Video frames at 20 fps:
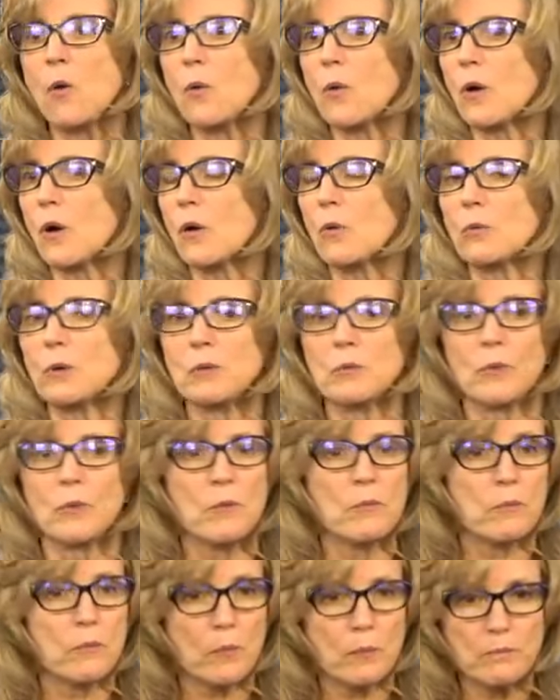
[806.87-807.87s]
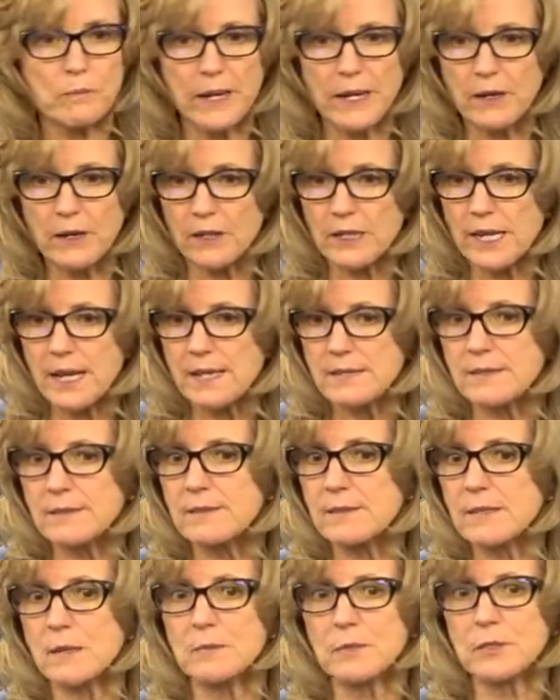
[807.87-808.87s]
Or when one parent has a
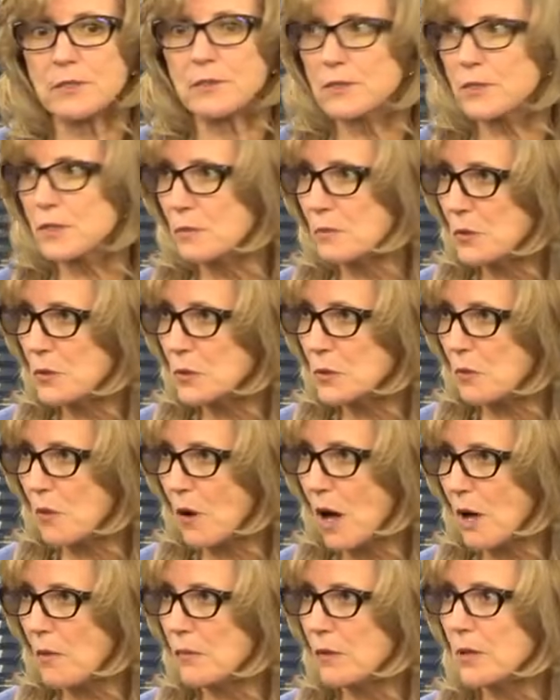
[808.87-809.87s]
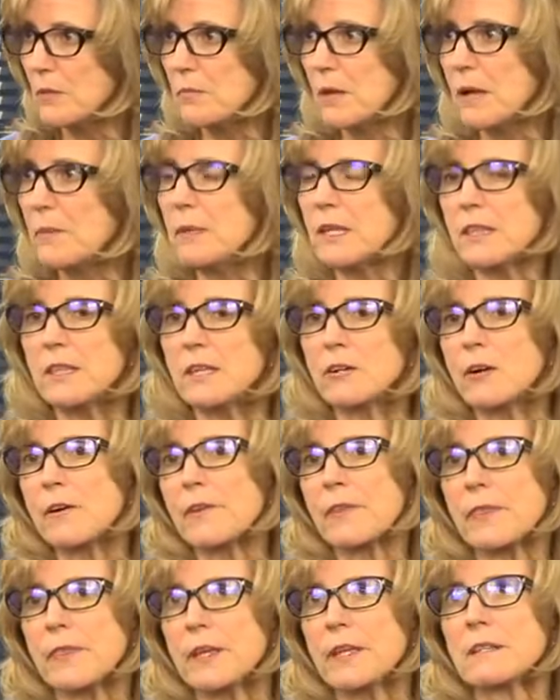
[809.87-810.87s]
substance abuse problem. I right. mean, there are
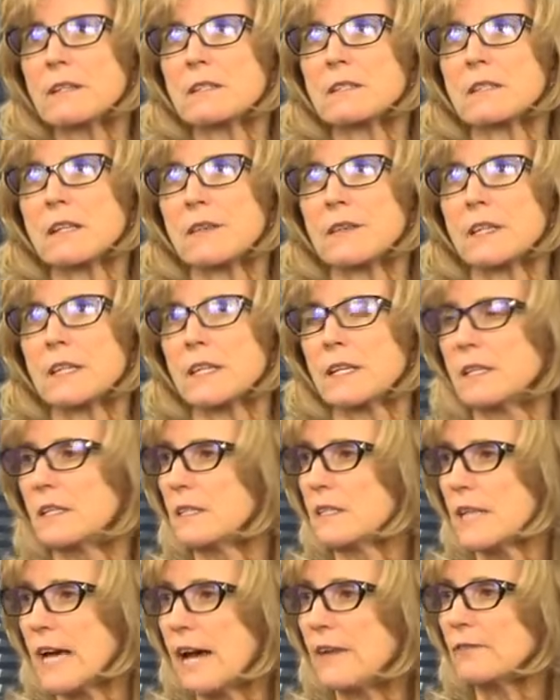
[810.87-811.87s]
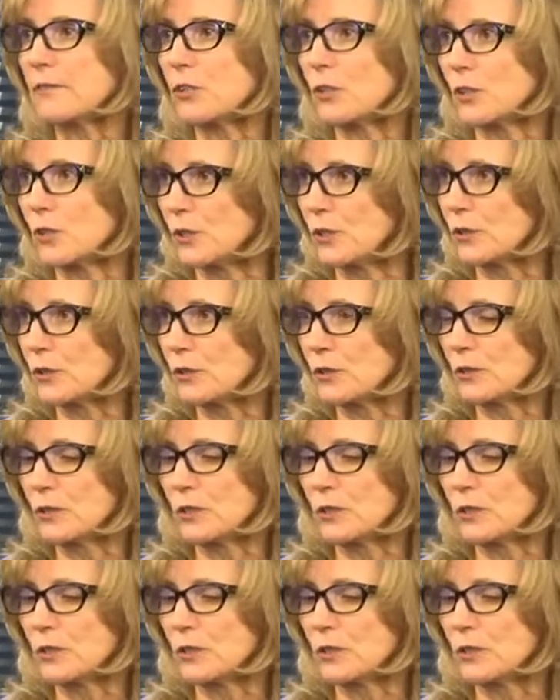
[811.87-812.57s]
things that the kids have to learn.